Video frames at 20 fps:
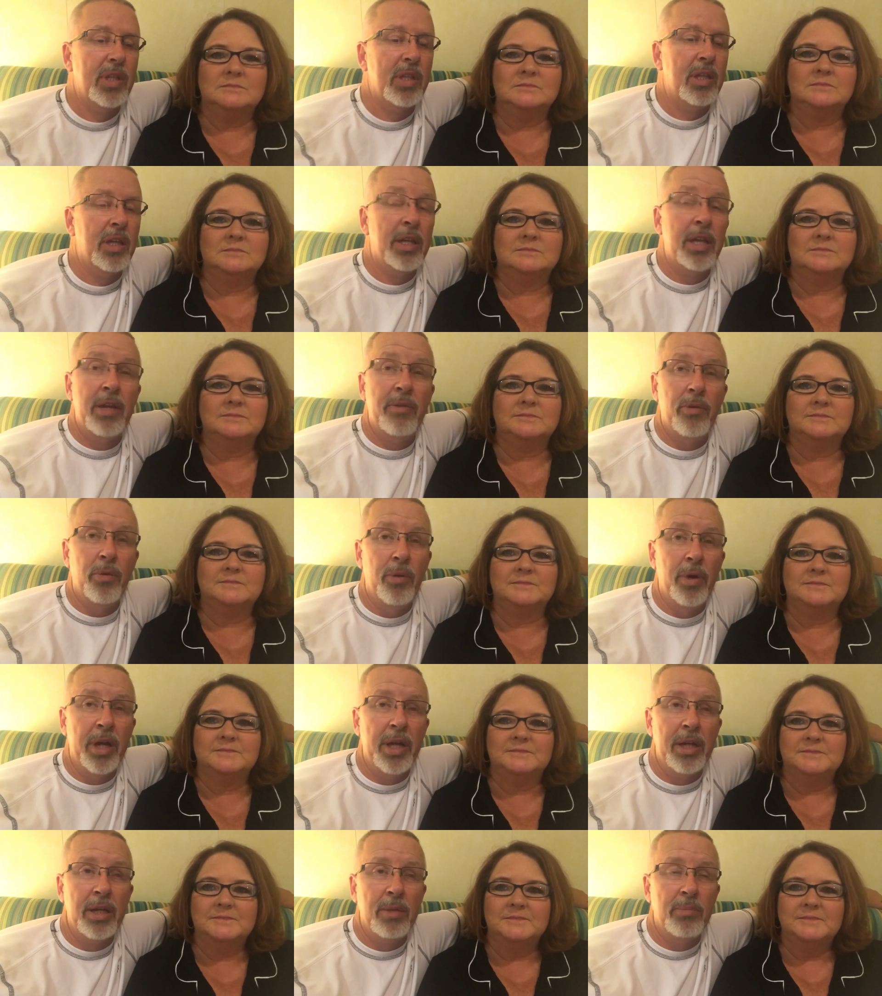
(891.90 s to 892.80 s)
Speaker 1: they gave
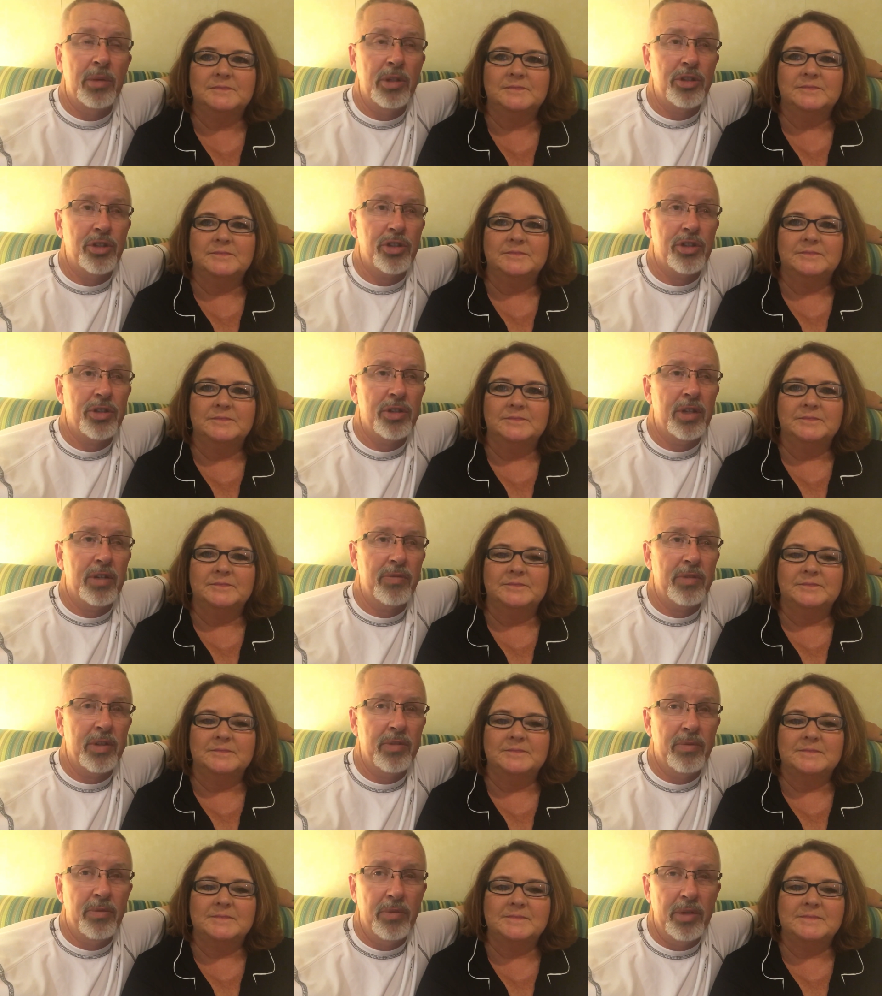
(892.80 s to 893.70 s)
away a bunch of
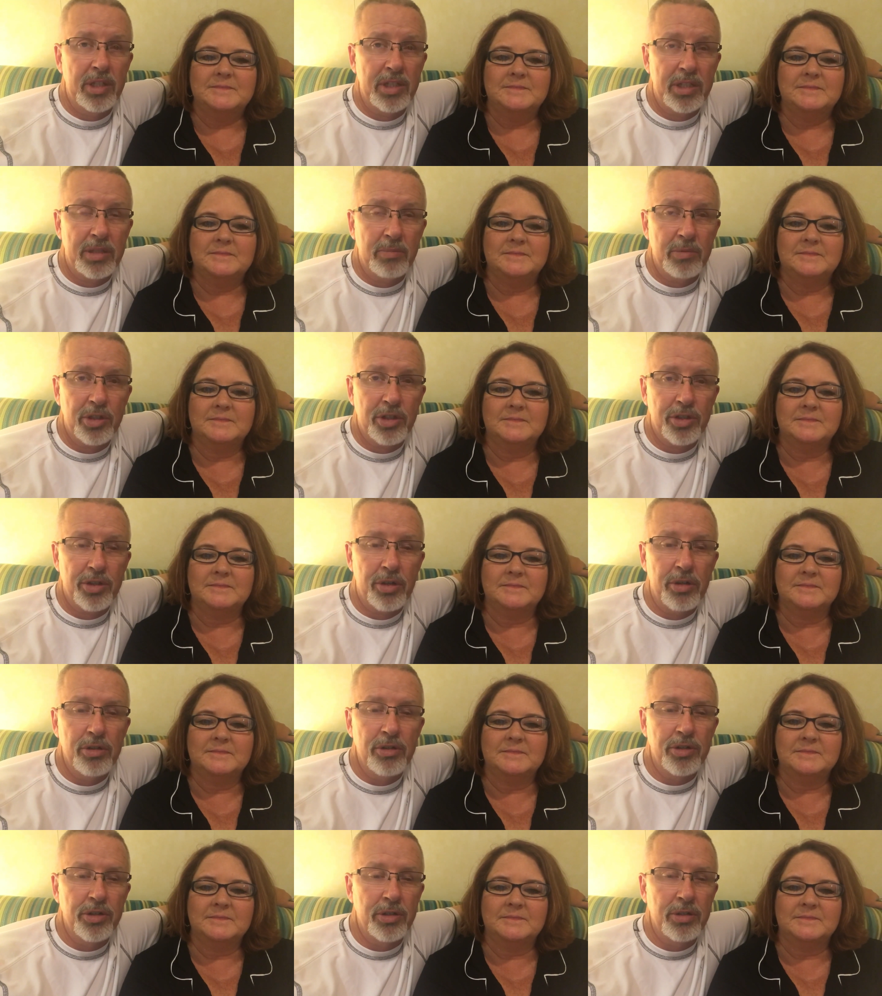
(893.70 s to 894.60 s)
stuff and give away some
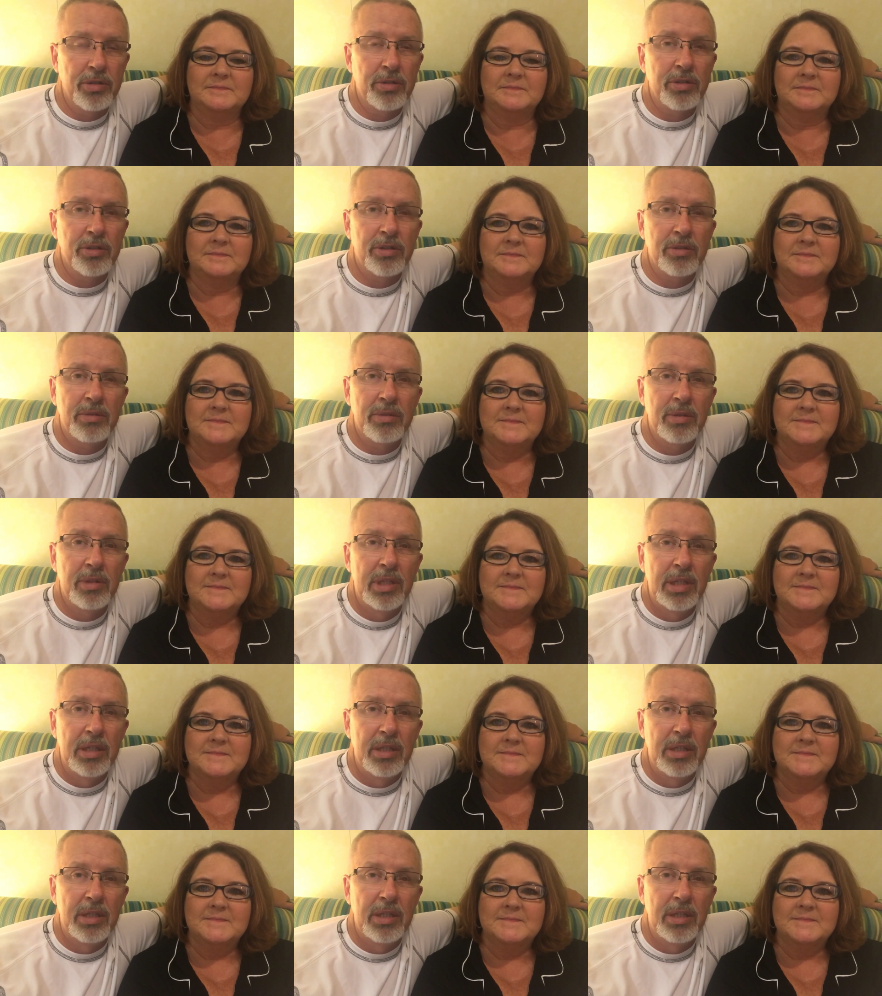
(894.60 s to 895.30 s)
excursions and